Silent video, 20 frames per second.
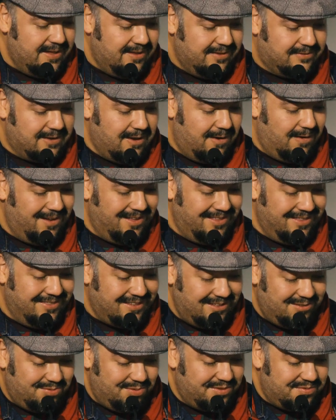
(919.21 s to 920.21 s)
So
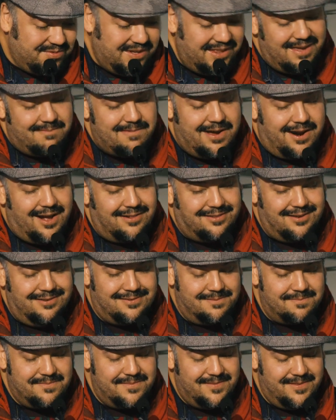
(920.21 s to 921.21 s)
this was really about
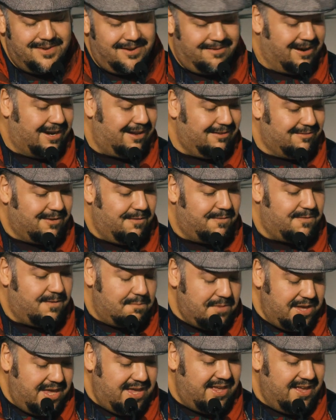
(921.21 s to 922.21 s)
autism, right? So for
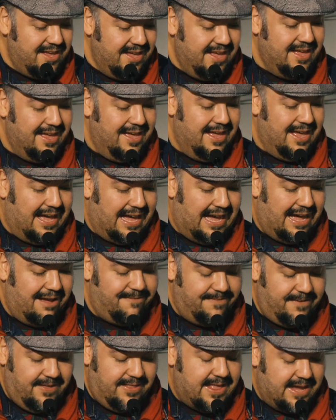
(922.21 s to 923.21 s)
me, I
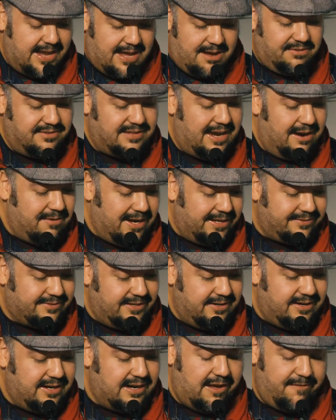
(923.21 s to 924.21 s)
felt like I was that
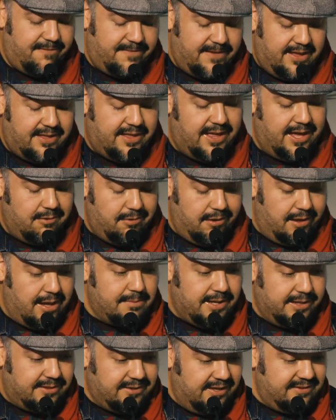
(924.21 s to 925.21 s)
wrestler, and I felt like, well,
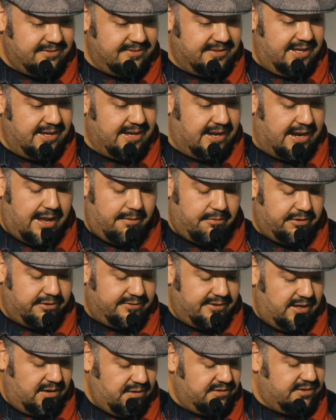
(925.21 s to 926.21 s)
I'm autistic, and I have a
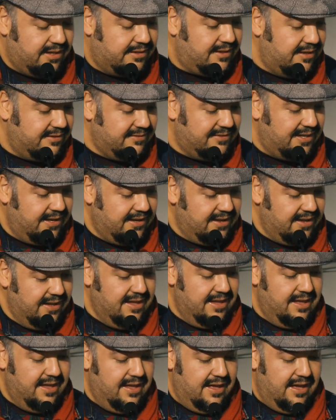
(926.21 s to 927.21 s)
son who's autistic,
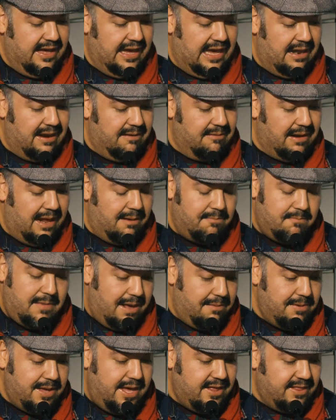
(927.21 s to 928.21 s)
and
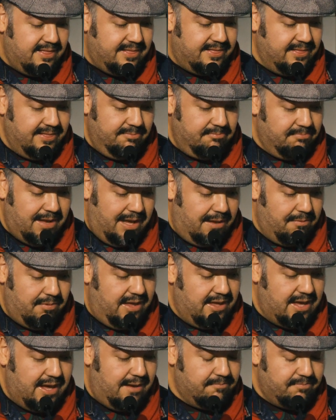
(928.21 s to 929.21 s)

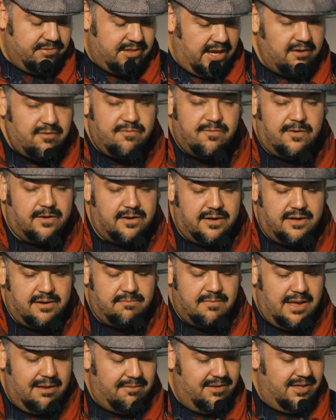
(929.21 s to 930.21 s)
maybe I'm done for.
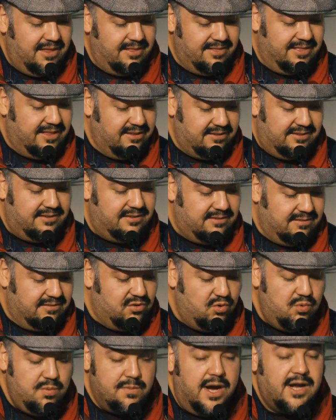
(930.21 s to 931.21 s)
Maybe this is
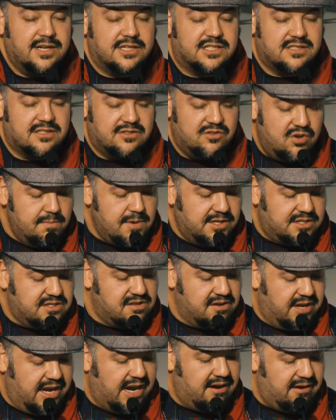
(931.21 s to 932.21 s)
too much
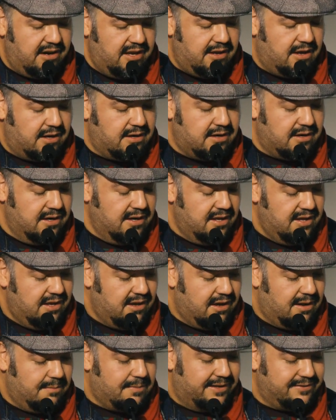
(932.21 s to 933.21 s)
to carry on
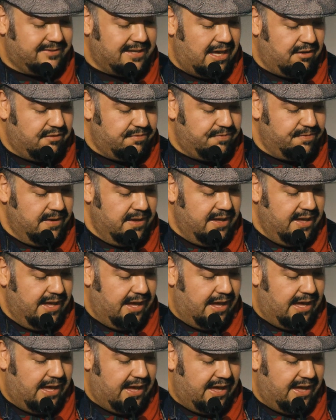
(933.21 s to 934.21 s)
myself.
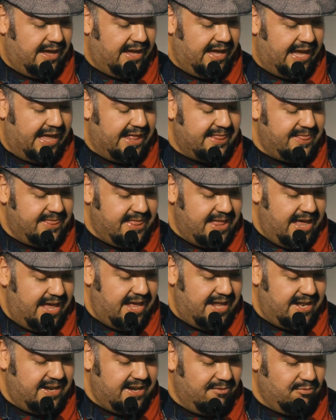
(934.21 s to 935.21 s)
And
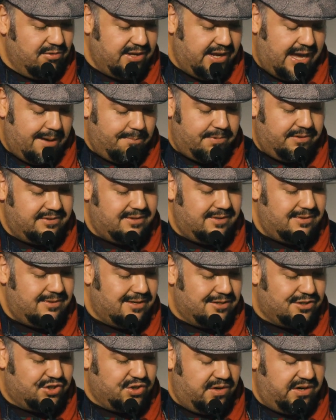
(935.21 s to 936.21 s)
then what happens in
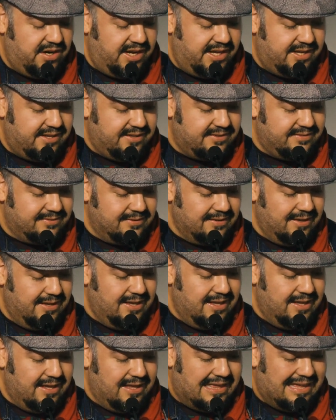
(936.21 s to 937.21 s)
the short is
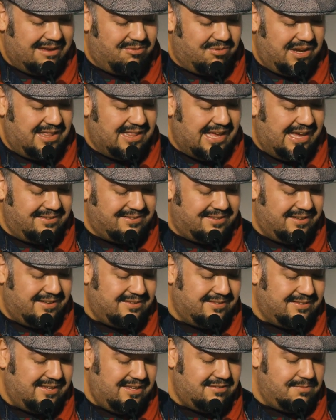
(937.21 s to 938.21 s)
he
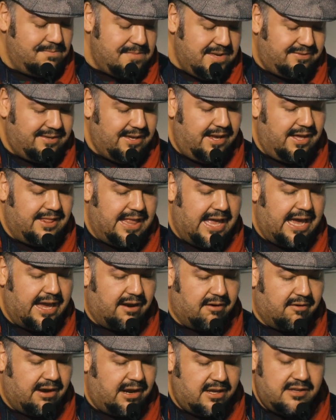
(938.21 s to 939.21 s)
realizes he's missing a
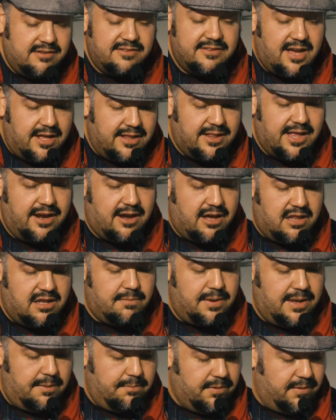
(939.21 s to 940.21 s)
leg, right? He's not like other
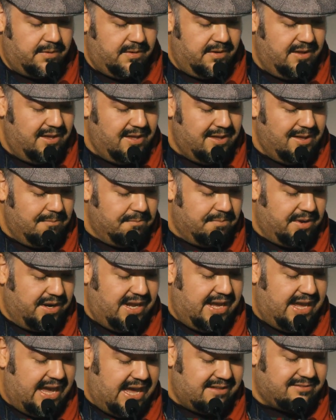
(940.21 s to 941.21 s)
people. But
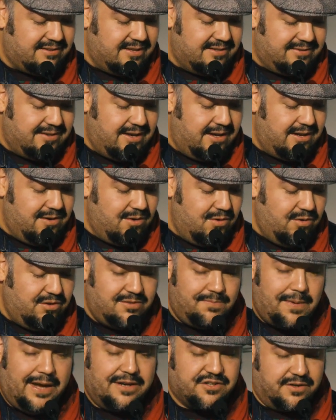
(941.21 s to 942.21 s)
he has a son who's
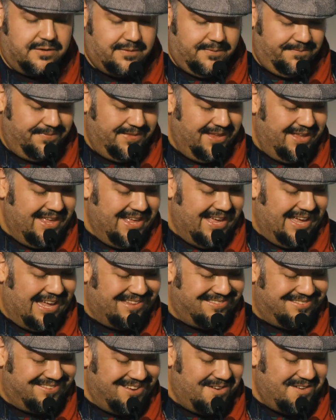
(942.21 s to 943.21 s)
special.
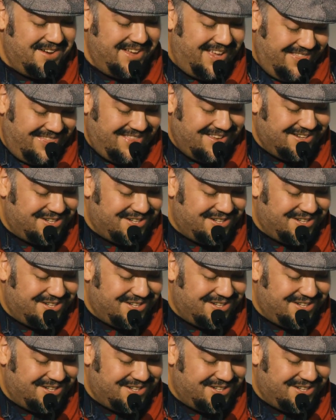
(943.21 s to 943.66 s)
And so in the